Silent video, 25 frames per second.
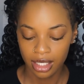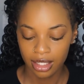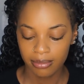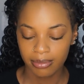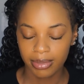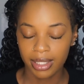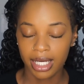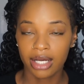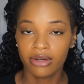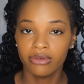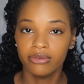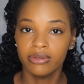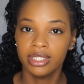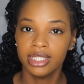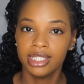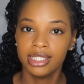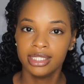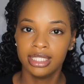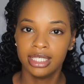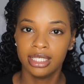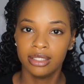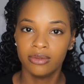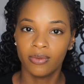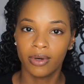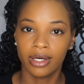But I really
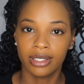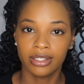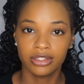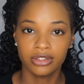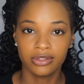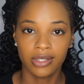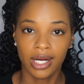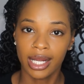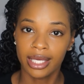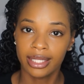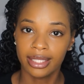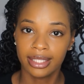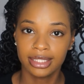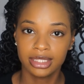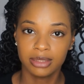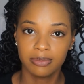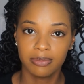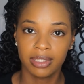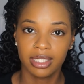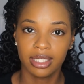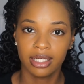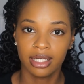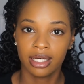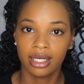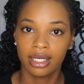did want to try this
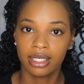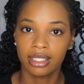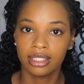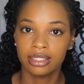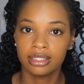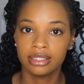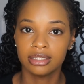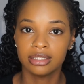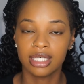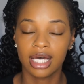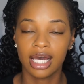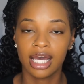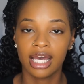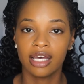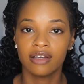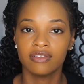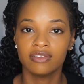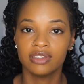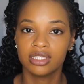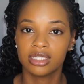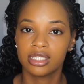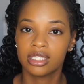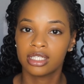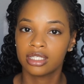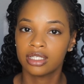because I have
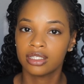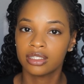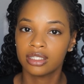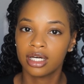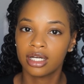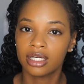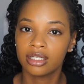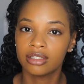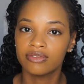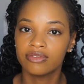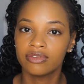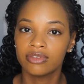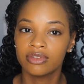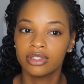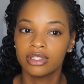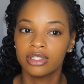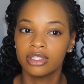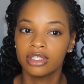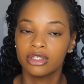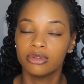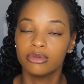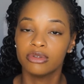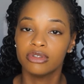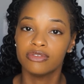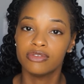seen a lot of
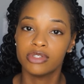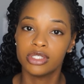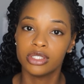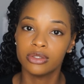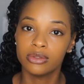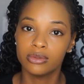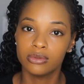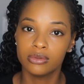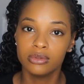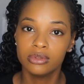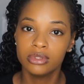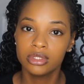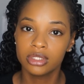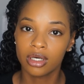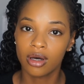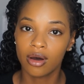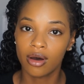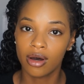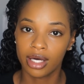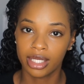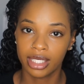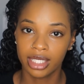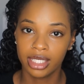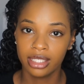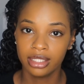good reviews
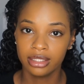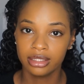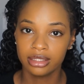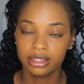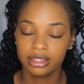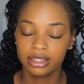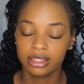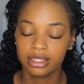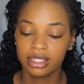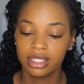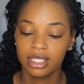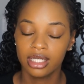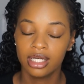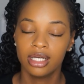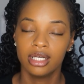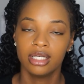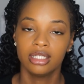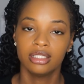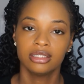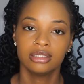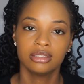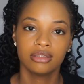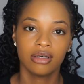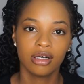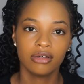on it.
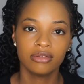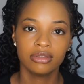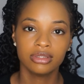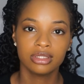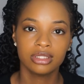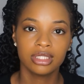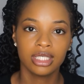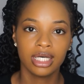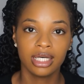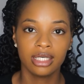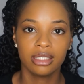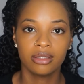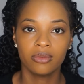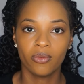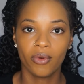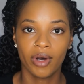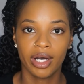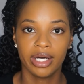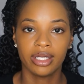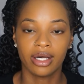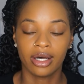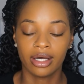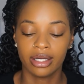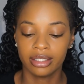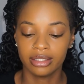So I was like,
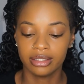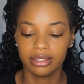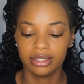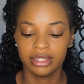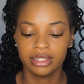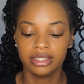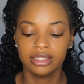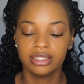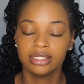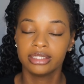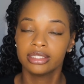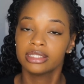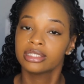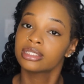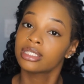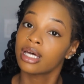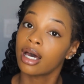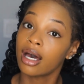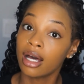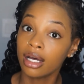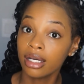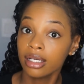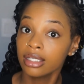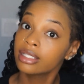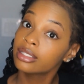why not? It's in
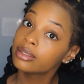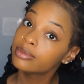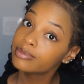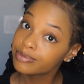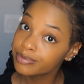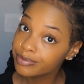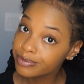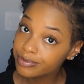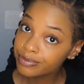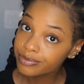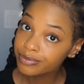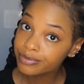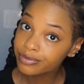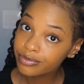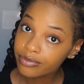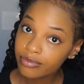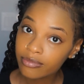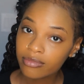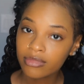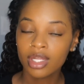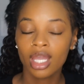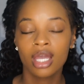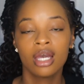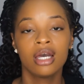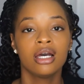stock.
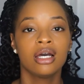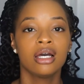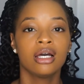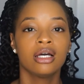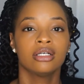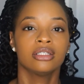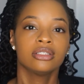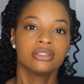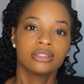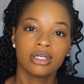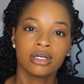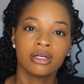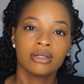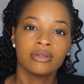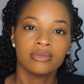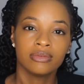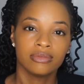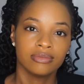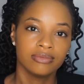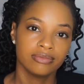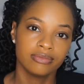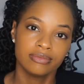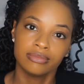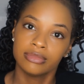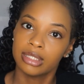So
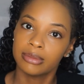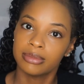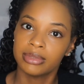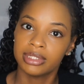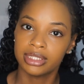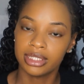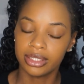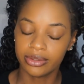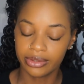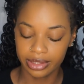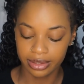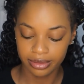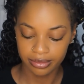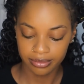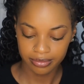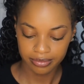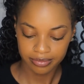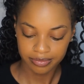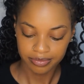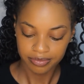let me do it.